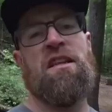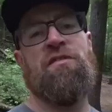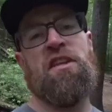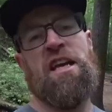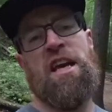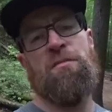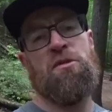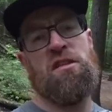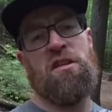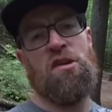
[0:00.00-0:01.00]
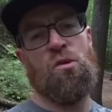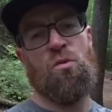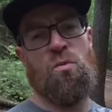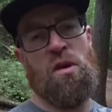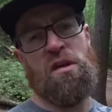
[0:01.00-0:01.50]
brand synthetic
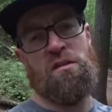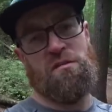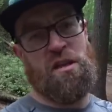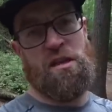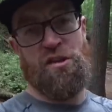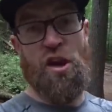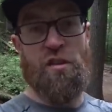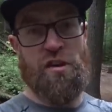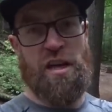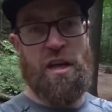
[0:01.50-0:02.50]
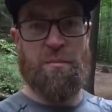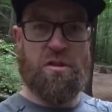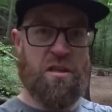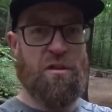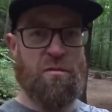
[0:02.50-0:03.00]
shirt from Target or
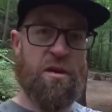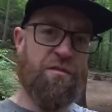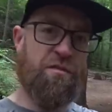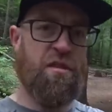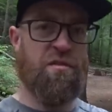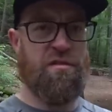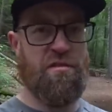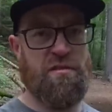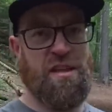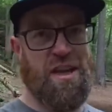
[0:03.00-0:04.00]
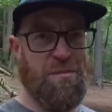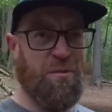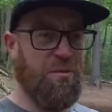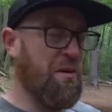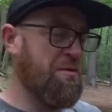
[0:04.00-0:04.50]
something. And
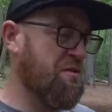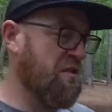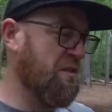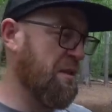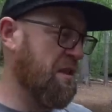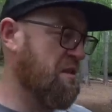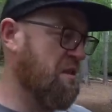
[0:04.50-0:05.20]
actually,